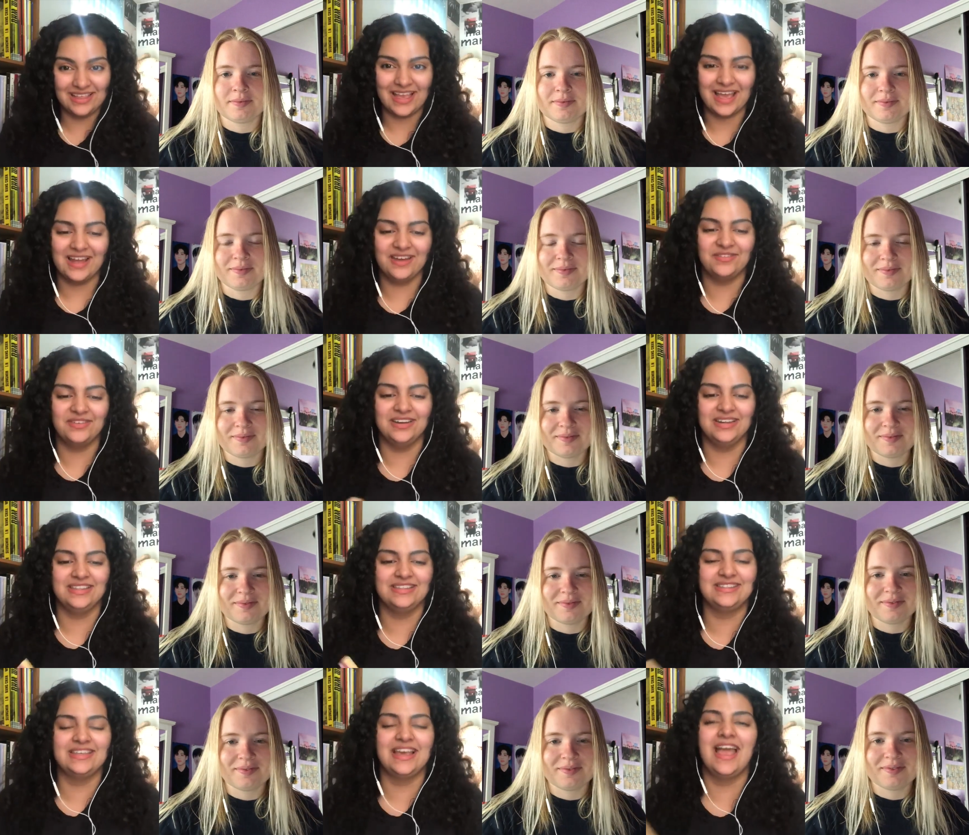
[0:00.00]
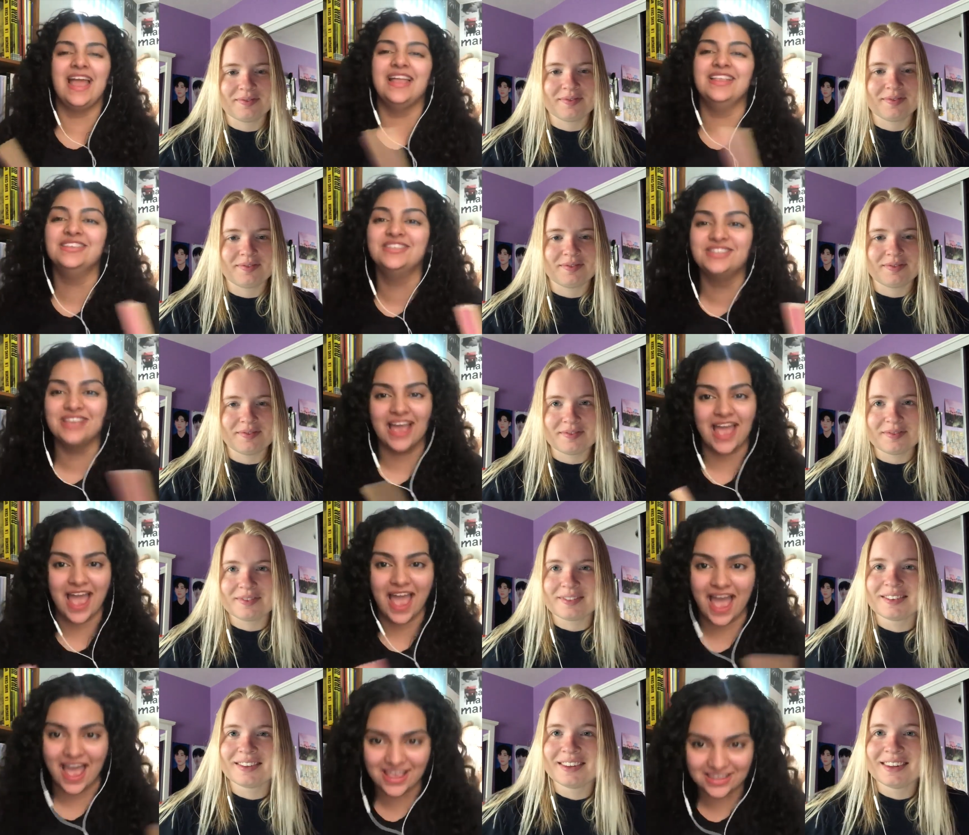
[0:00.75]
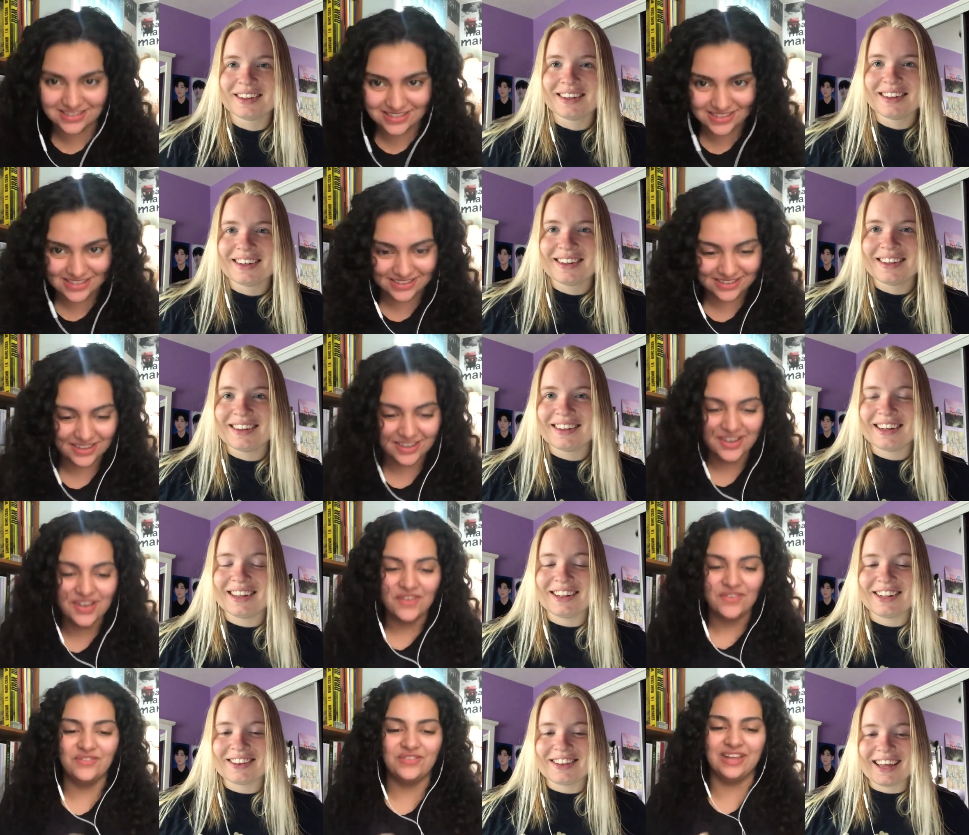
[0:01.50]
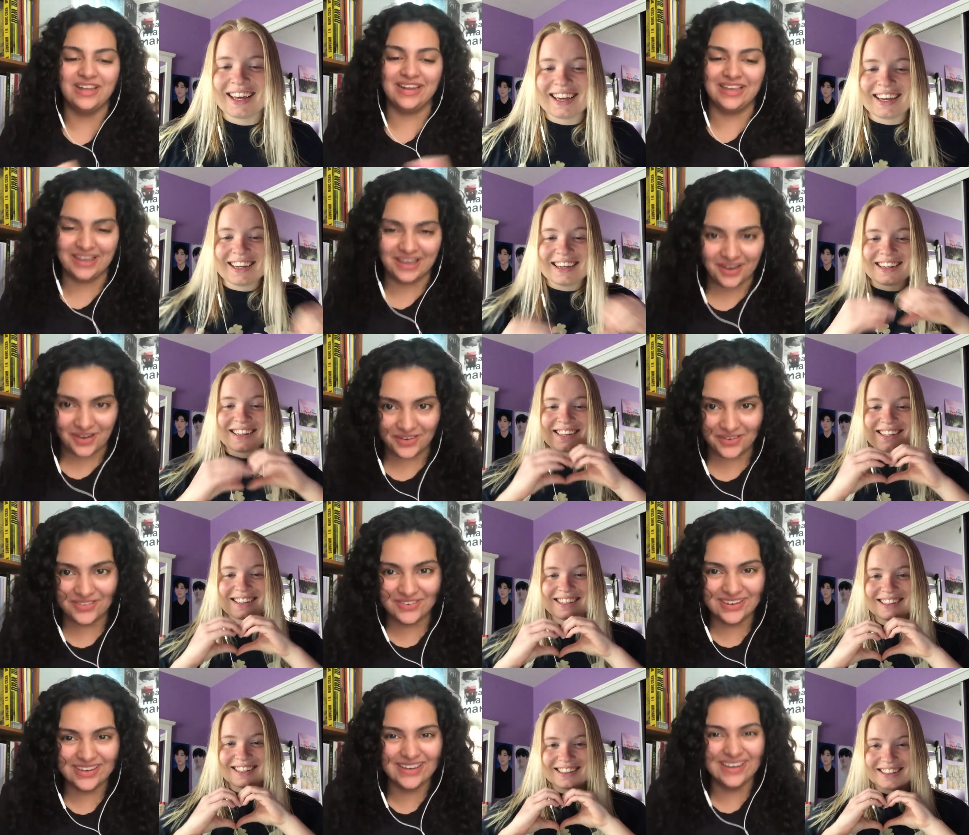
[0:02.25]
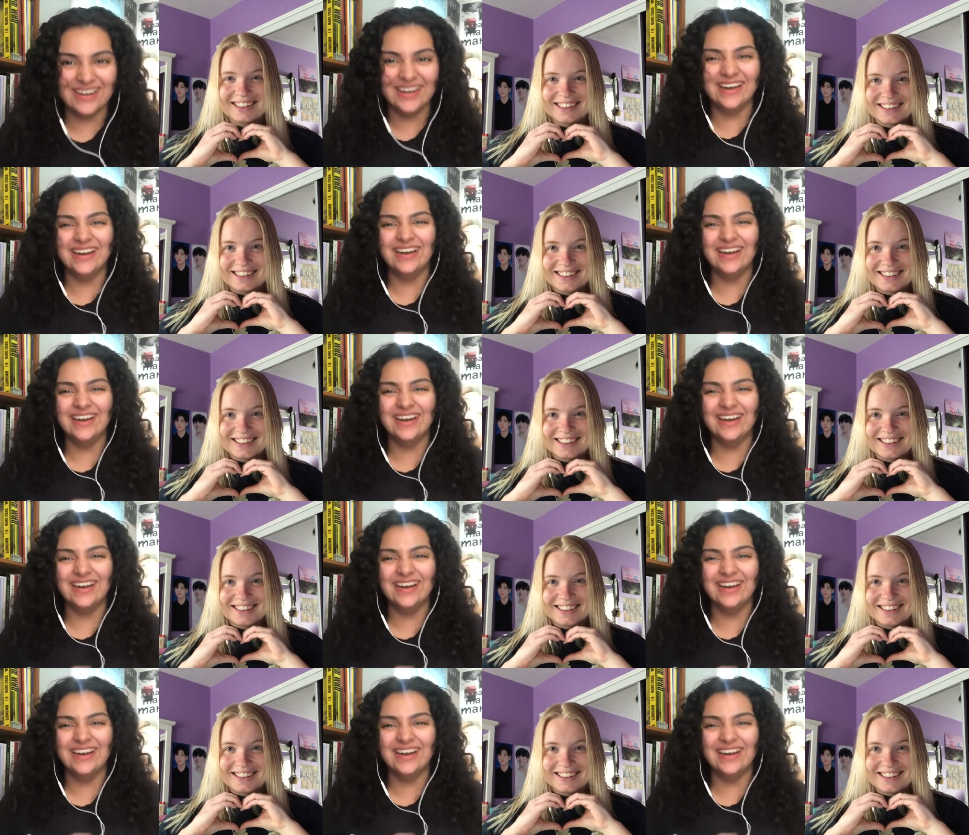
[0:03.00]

Speaker 1: the end of an intense ass they're video. Like,